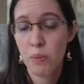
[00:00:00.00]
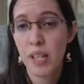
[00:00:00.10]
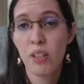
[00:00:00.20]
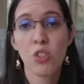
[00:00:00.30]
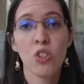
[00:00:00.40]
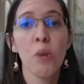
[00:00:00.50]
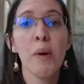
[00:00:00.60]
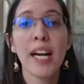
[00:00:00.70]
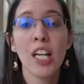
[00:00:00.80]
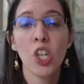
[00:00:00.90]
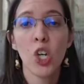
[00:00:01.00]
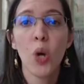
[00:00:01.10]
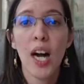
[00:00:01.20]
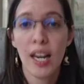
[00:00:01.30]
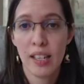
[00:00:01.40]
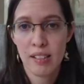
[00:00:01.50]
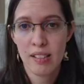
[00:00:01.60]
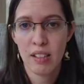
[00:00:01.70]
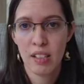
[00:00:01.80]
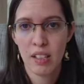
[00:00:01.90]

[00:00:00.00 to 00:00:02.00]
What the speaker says: because nobody knows us